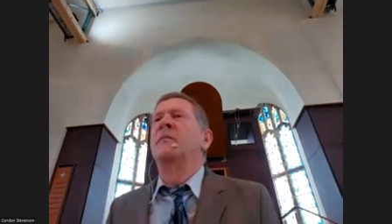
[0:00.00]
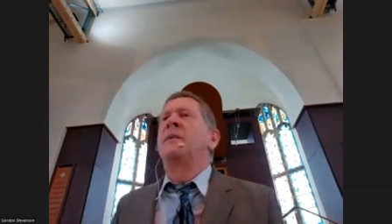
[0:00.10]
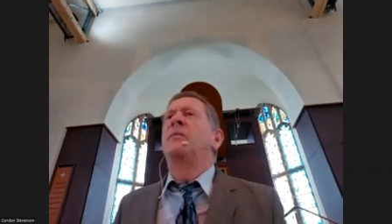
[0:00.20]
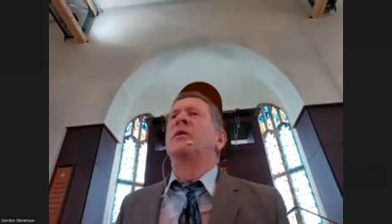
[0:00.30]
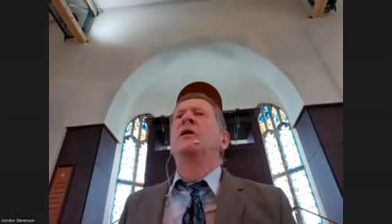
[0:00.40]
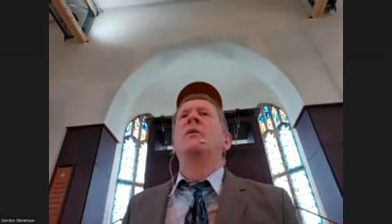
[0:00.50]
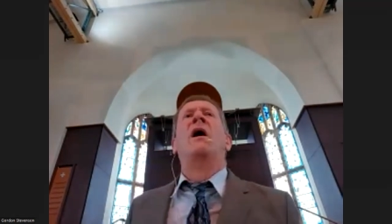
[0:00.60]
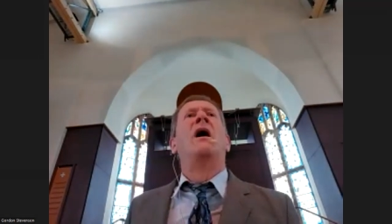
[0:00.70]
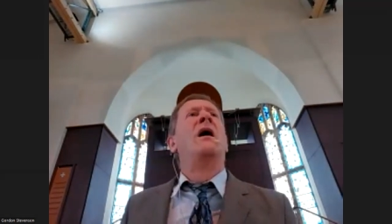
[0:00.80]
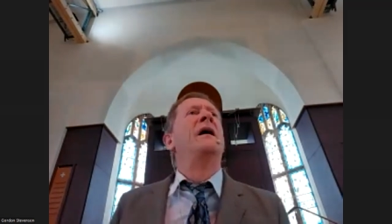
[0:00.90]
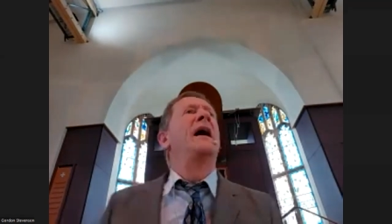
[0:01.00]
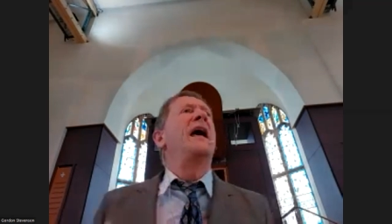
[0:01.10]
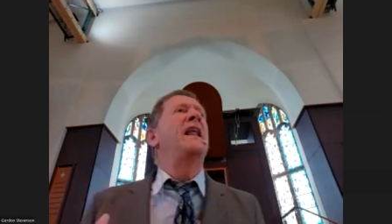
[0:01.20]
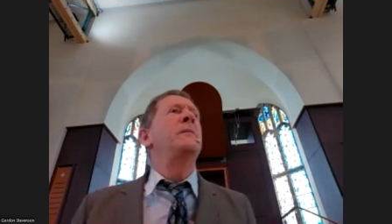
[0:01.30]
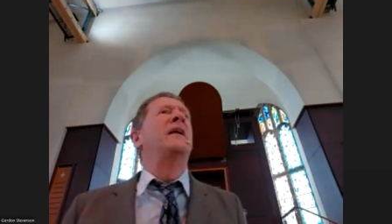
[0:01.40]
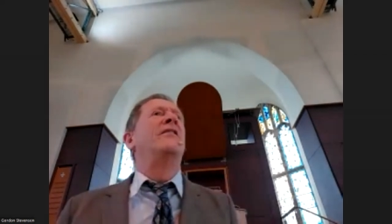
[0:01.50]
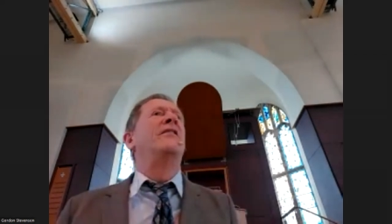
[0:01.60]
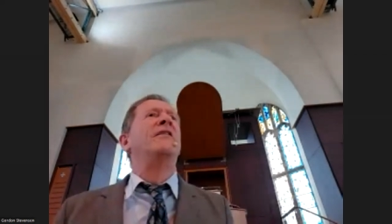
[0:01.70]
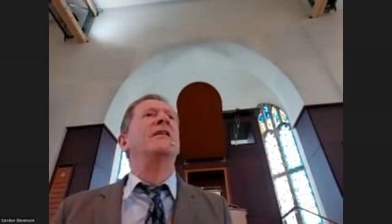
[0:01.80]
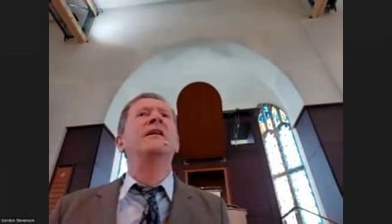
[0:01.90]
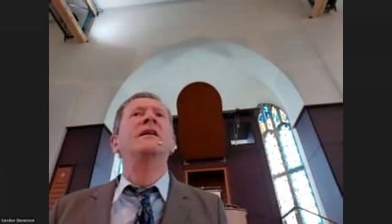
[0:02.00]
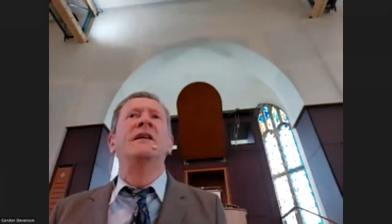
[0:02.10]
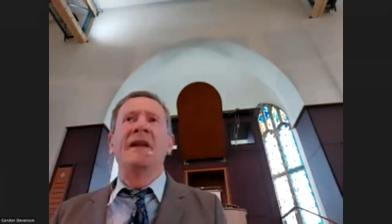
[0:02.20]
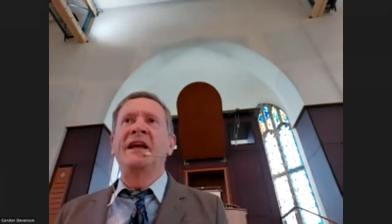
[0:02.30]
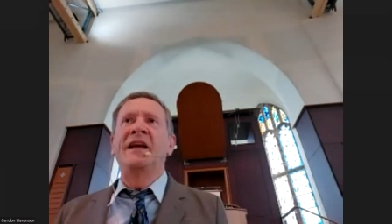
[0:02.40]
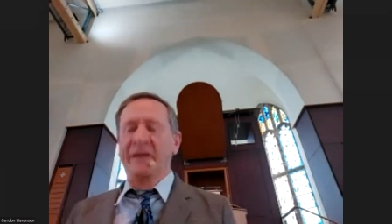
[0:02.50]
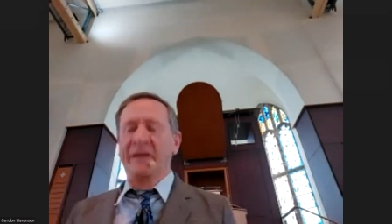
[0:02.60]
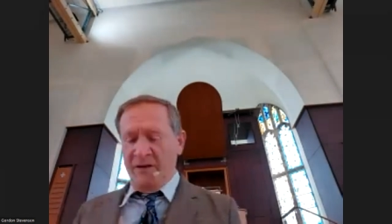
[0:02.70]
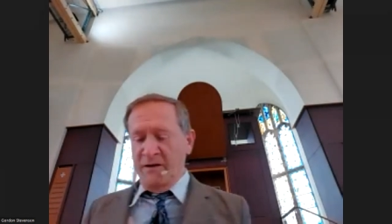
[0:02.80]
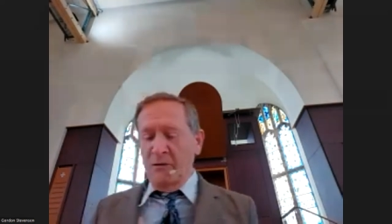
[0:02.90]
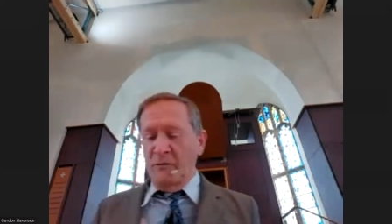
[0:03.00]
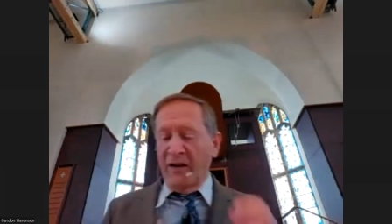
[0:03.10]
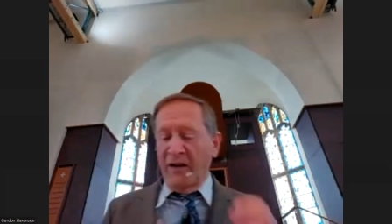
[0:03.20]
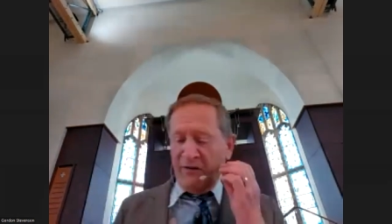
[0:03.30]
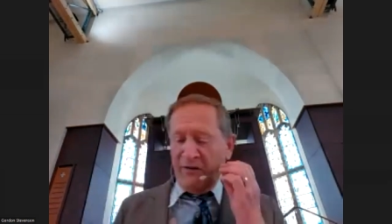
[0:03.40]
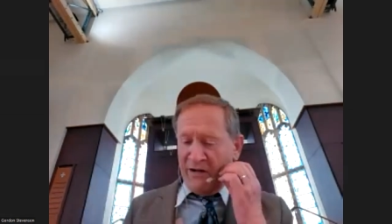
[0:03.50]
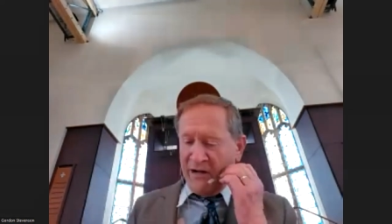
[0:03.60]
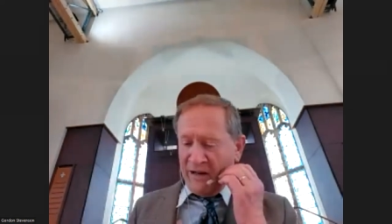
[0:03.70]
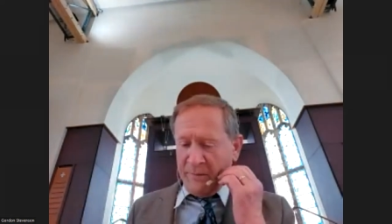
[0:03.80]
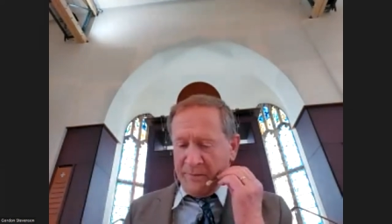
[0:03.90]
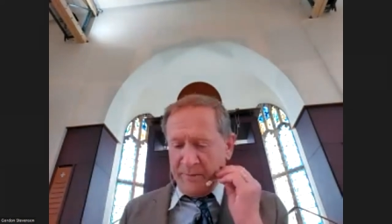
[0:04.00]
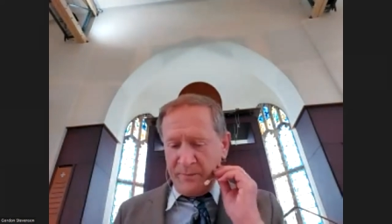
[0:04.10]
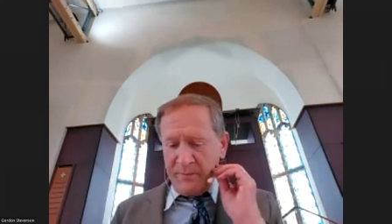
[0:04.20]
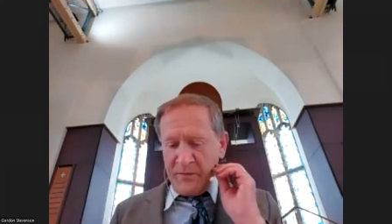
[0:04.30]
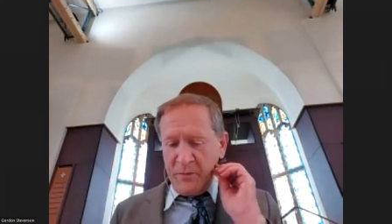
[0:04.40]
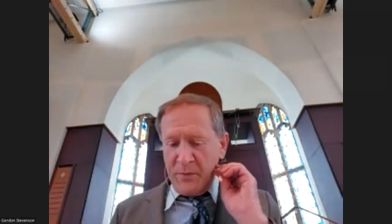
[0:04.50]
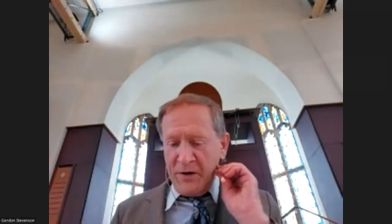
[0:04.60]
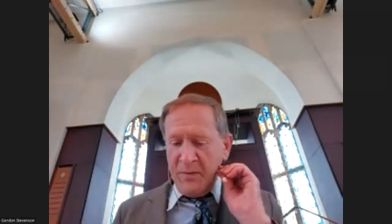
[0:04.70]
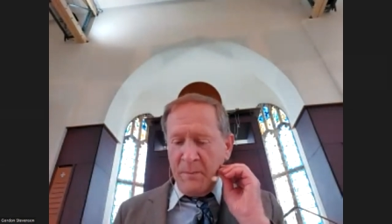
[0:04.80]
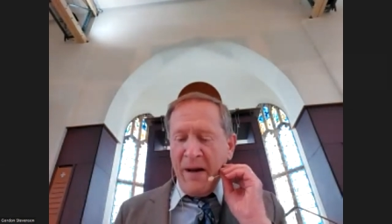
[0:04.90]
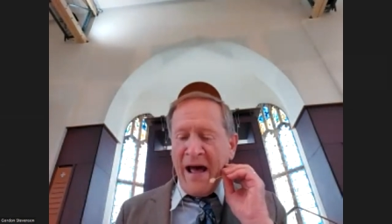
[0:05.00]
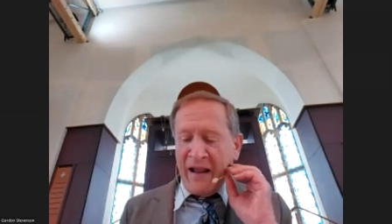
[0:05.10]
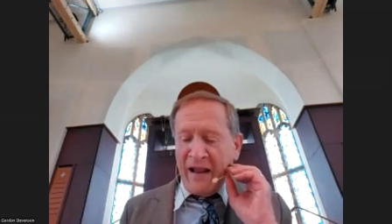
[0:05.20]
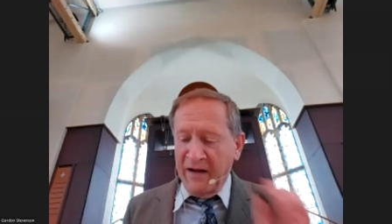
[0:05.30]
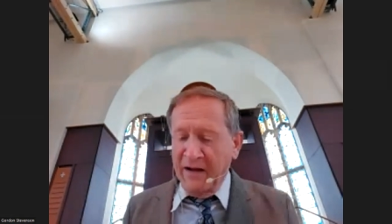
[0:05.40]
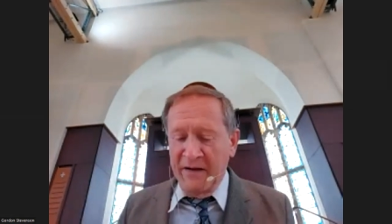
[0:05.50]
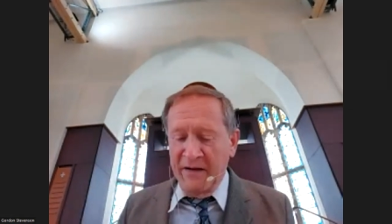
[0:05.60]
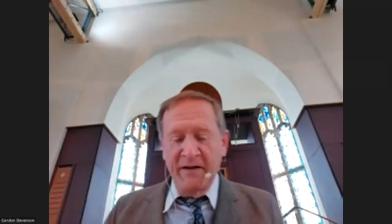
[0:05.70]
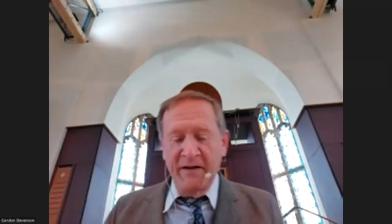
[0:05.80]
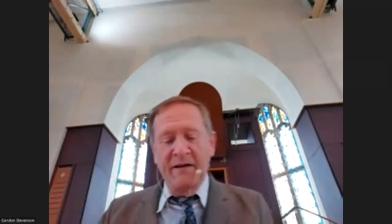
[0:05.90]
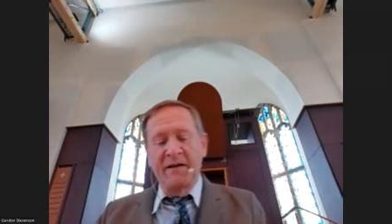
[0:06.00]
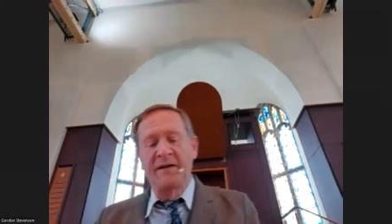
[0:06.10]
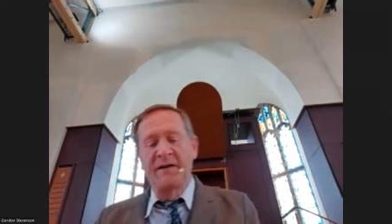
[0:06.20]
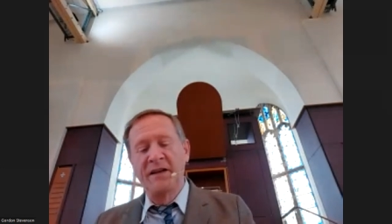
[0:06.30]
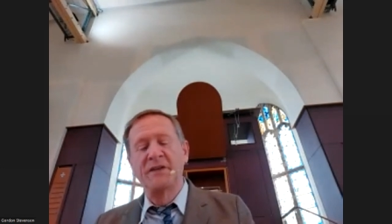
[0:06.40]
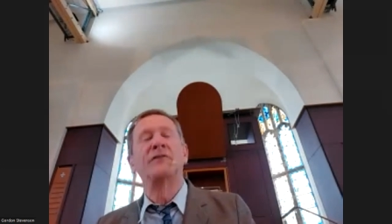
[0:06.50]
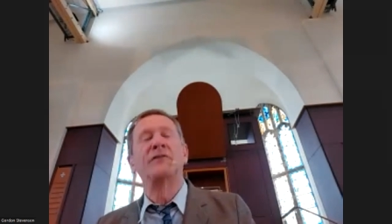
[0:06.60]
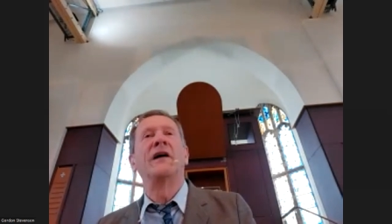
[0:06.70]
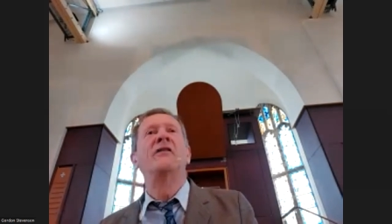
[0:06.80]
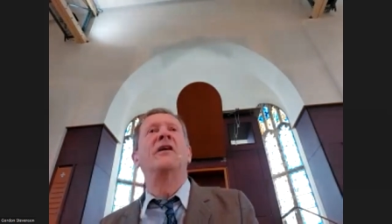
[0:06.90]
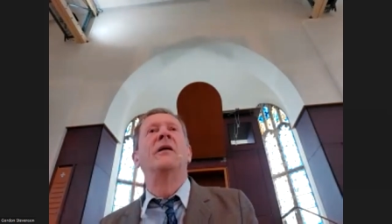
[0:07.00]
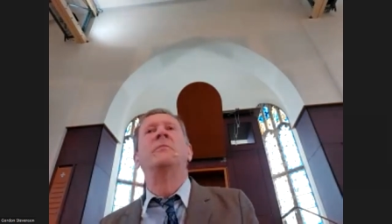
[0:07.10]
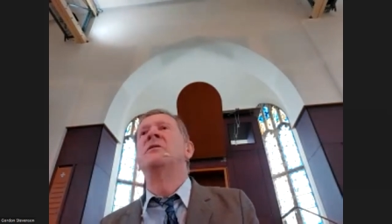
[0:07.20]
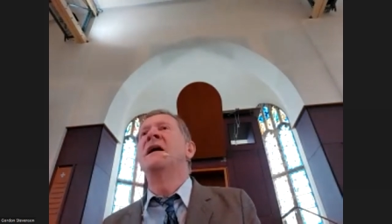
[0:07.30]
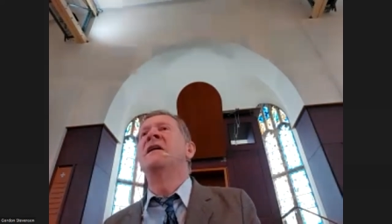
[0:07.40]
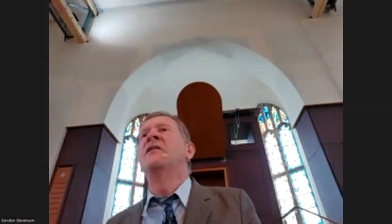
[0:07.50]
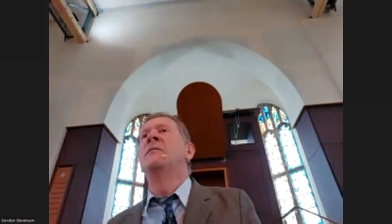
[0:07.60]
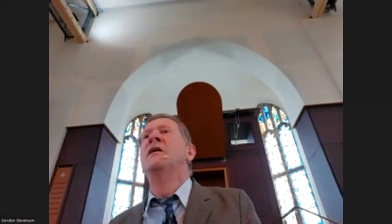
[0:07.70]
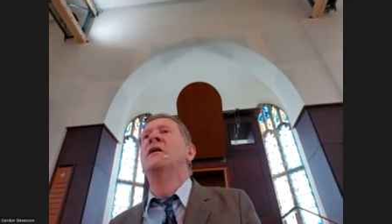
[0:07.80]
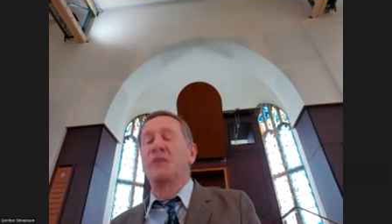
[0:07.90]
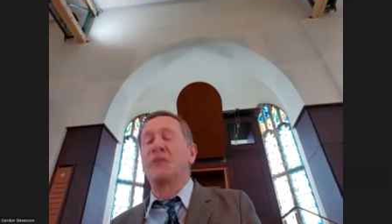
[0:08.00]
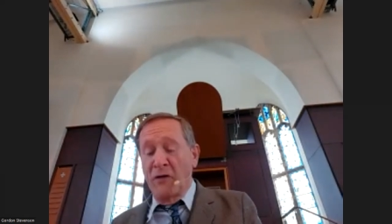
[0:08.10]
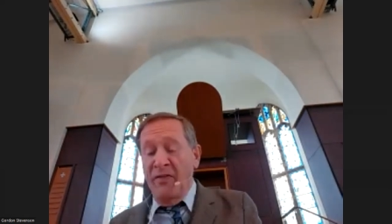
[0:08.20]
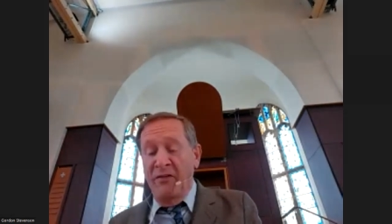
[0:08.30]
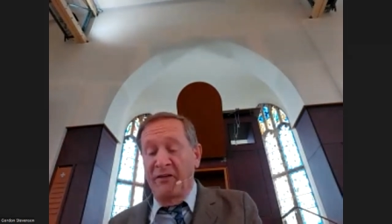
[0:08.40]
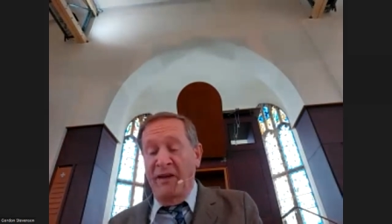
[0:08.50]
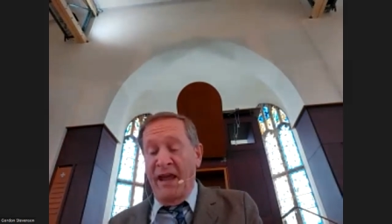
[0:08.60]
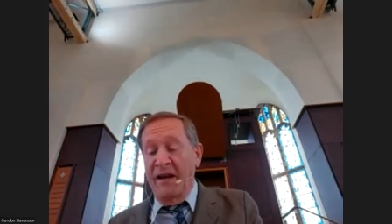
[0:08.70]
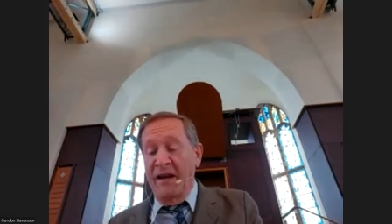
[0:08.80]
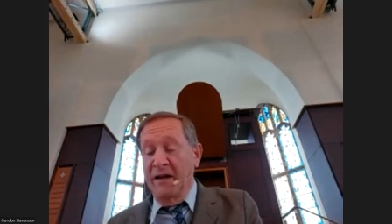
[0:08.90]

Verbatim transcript: People who are enemies need reconciling. Bring them back into fellowship to make them friends again.